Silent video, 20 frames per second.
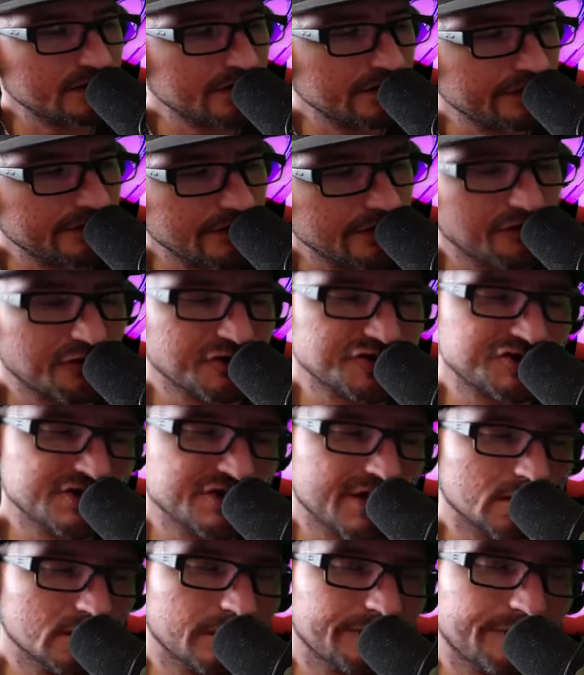the other
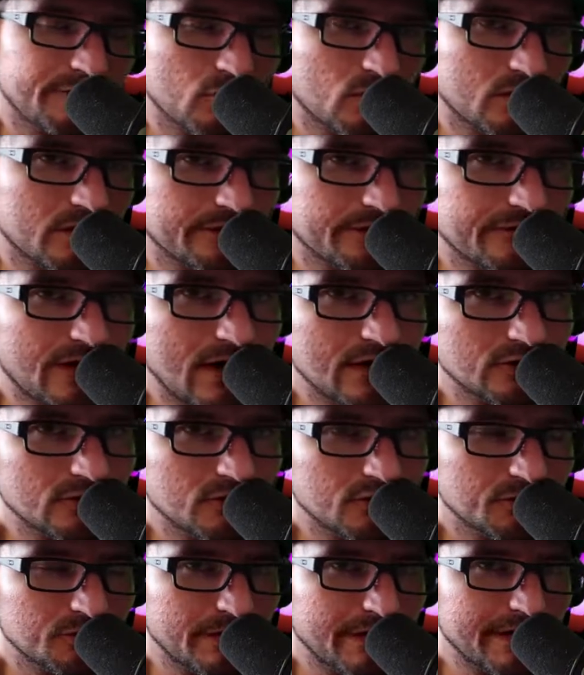channel if you want to
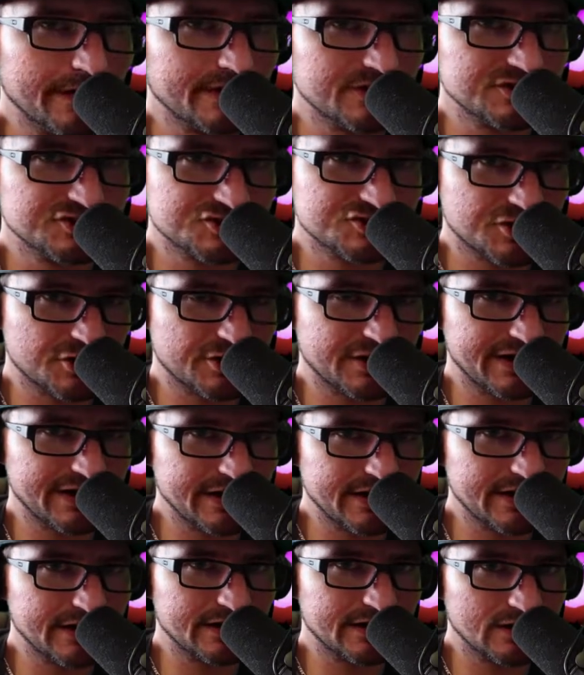follow my journey
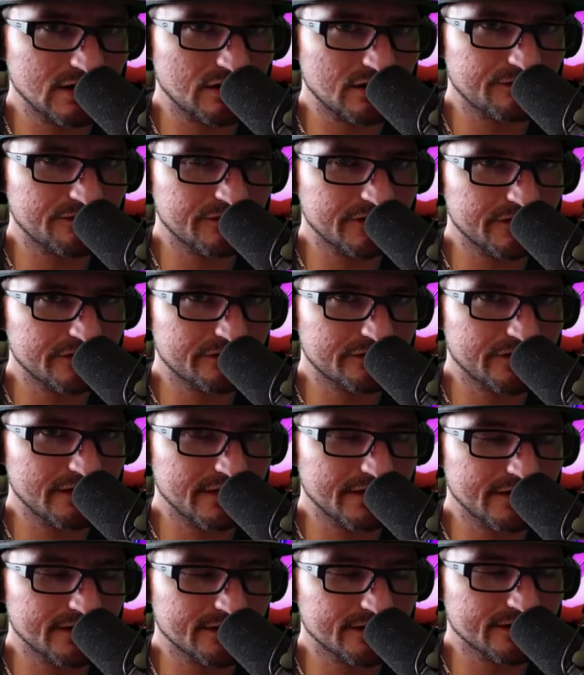getting off these
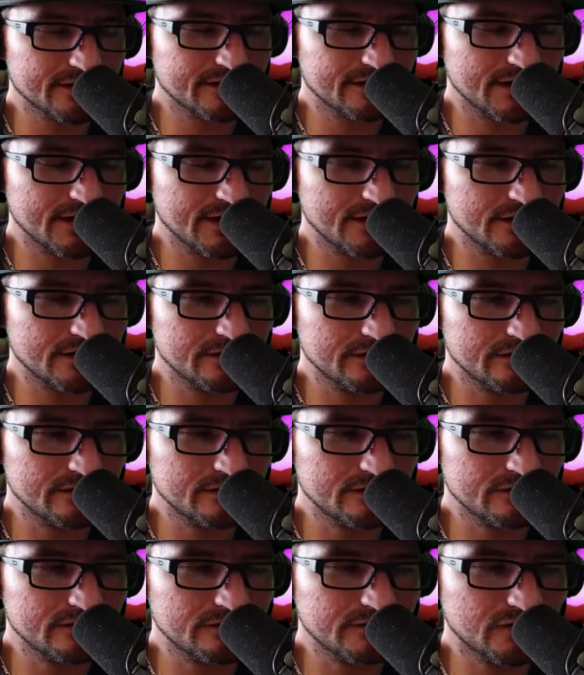things. And
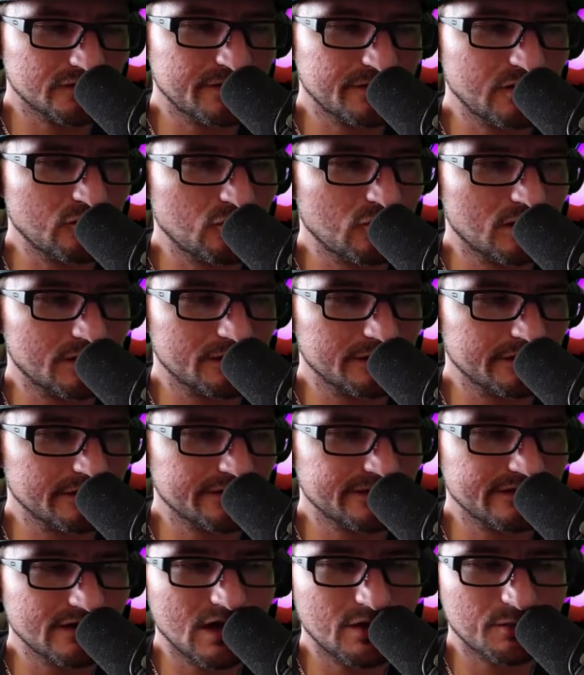just be warned,
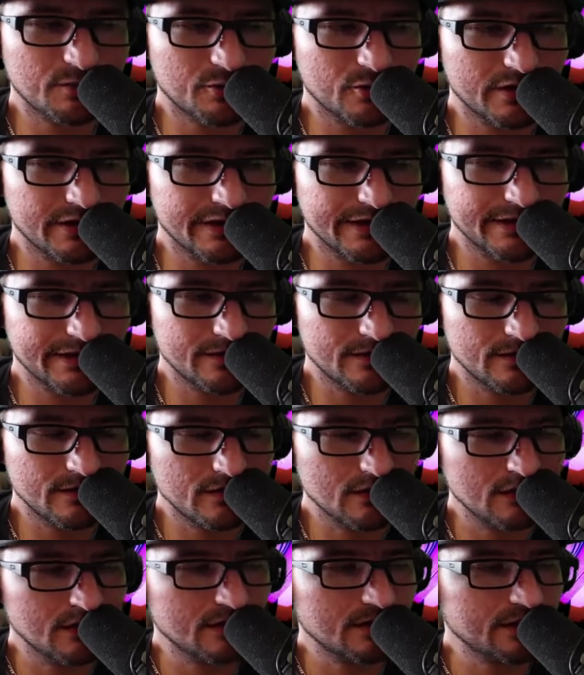it's not pretty,
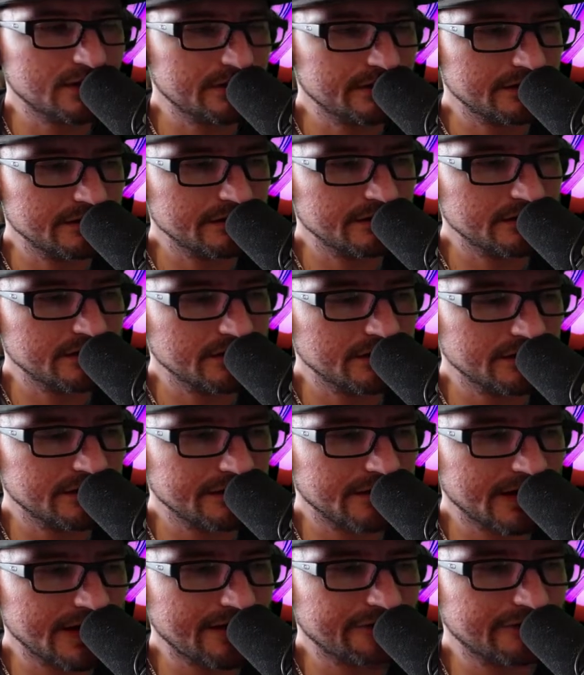
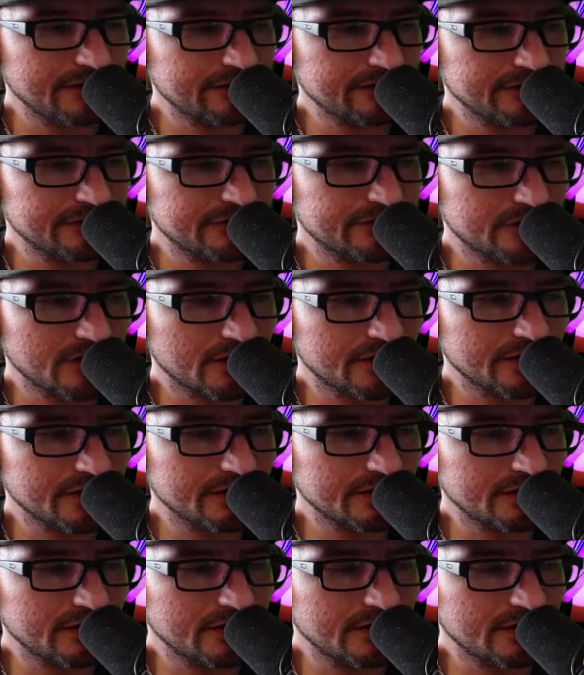and I haven't even
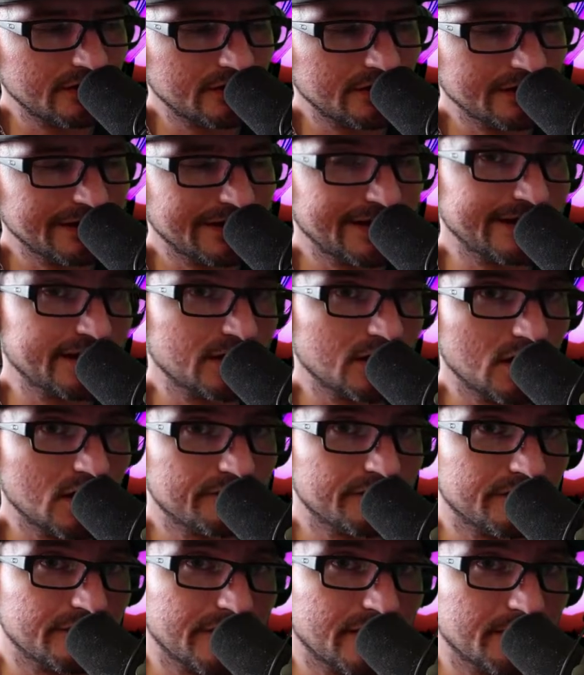started getting off
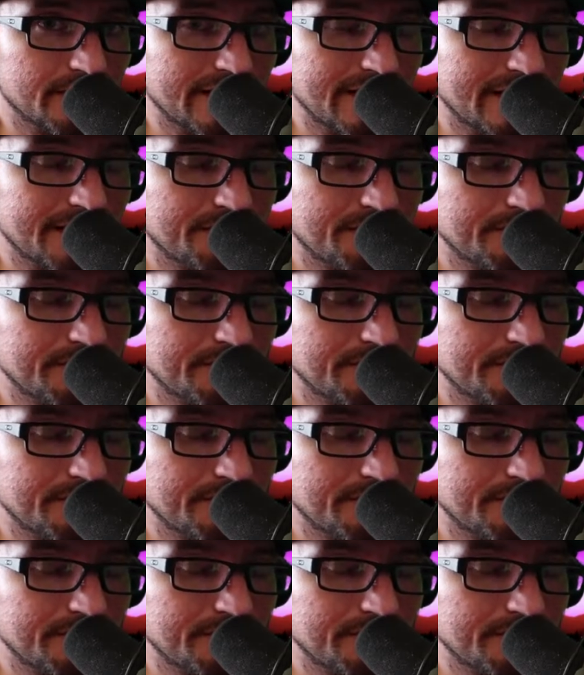of them yet.